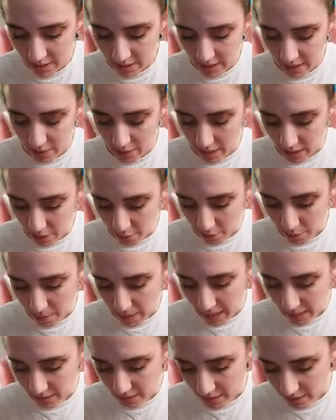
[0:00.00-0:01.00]
And now we're
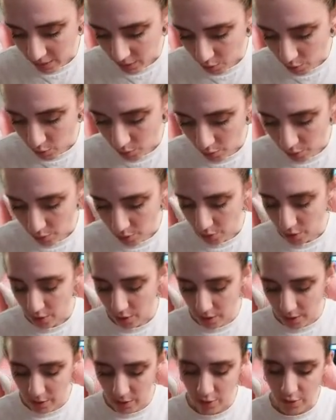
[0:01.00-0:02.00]
back to the corner.
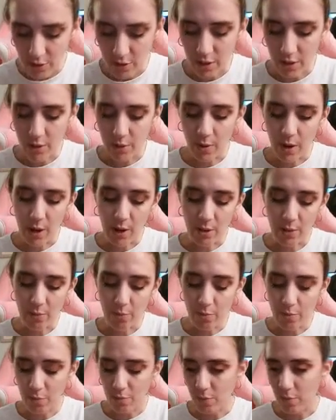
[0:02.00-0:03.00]
So I'll
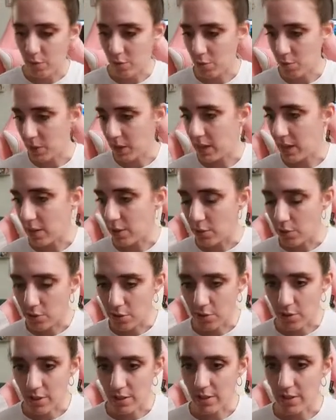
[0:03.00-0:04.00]
explain how to do
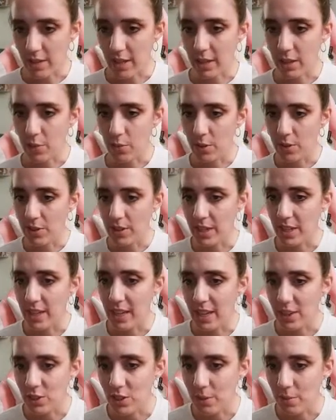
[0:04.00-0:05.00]
this in a second once I
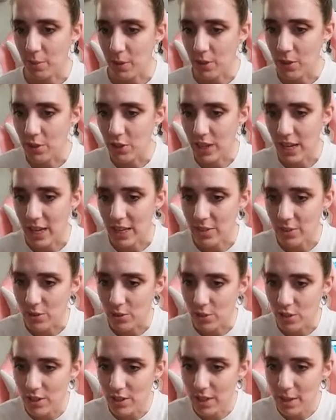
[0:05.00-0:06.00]
catch up on chat. So
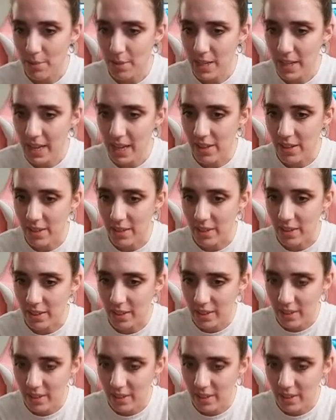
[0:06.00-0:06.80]
she's coming together.